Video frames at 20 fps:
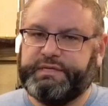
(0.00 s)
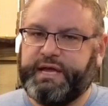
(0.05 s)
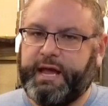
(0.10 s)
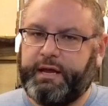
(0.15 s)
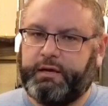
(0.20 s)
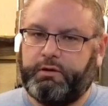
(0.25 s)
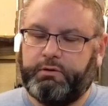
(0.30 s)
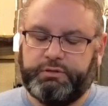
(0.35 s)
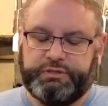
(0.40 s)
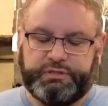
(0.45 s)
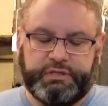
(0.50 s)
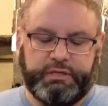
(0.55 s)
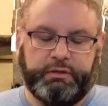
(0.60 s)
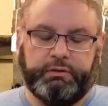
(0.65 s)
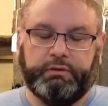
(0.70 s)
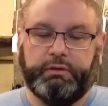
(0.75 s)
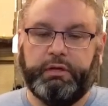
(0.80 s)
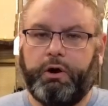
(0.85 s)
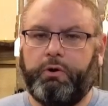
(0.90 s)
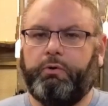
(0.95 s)
accuracy
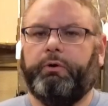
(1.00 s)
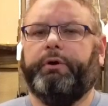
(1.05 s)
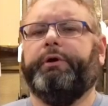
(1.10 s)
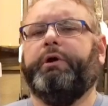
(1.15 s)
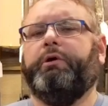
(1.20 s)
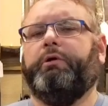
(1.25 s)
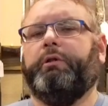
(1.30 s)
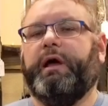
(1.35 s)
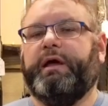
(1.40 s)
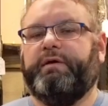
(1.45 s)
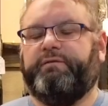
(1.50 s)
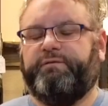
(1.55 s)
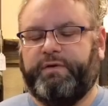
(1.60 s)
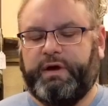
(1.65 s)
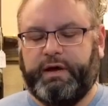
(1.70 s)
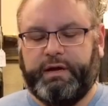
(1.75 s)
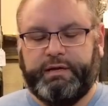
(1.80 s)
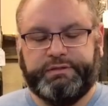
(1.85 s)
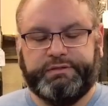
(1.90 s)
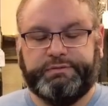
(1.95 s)
in low or no light
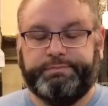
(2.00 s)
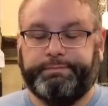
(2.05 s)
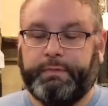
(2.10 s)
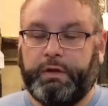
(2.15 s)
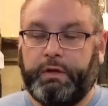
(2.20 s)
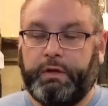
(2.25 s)
fights,